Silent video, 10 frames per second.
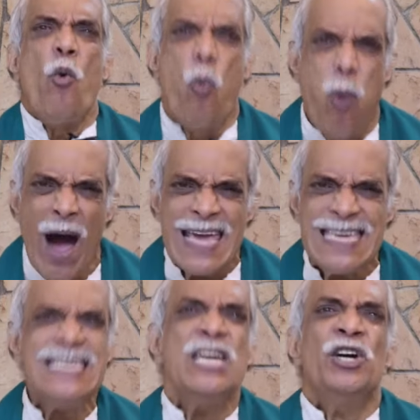why
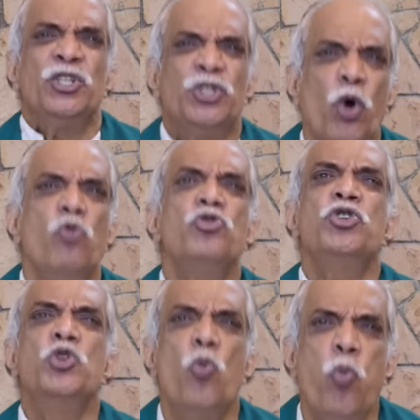don't
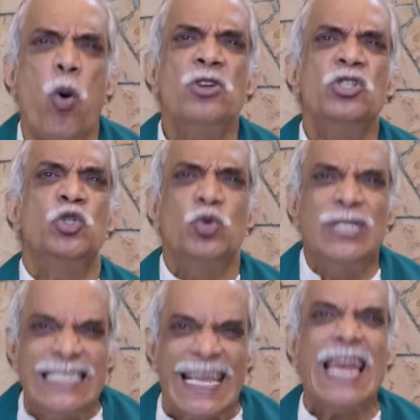you want to
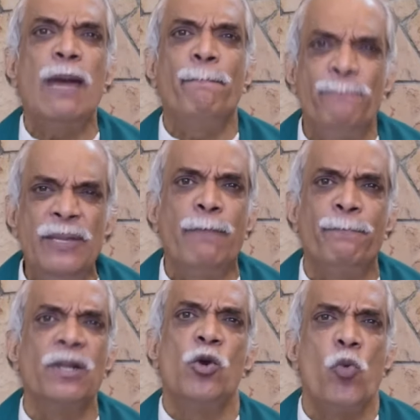tell
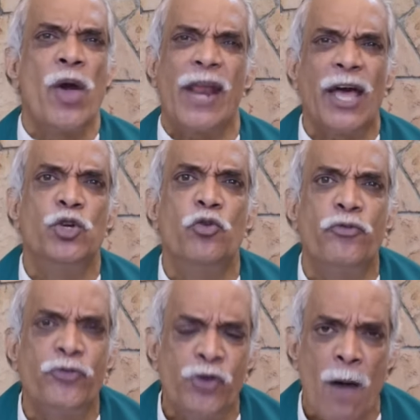people where are you
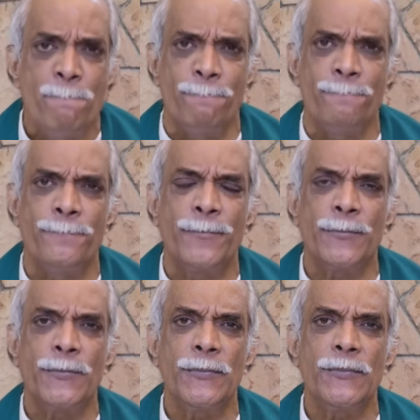from?
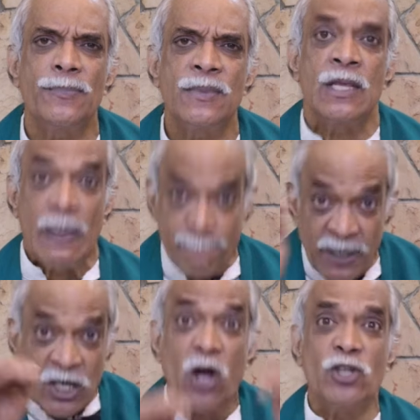
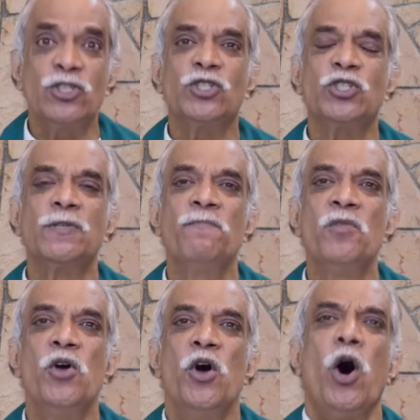Because
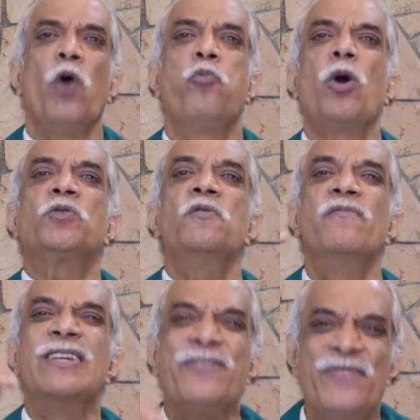of what you
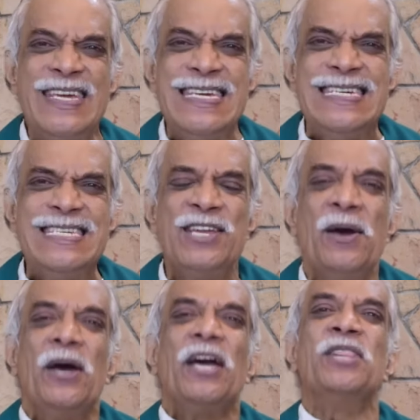will read
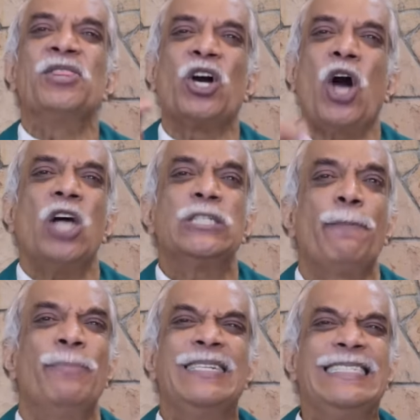in the
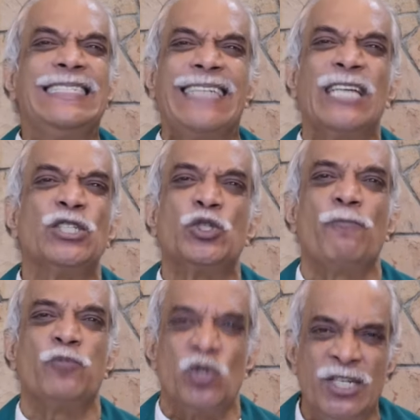gospel text of
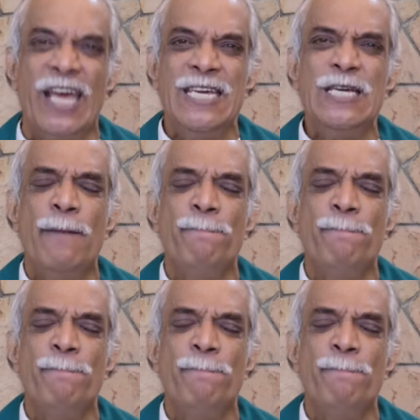today,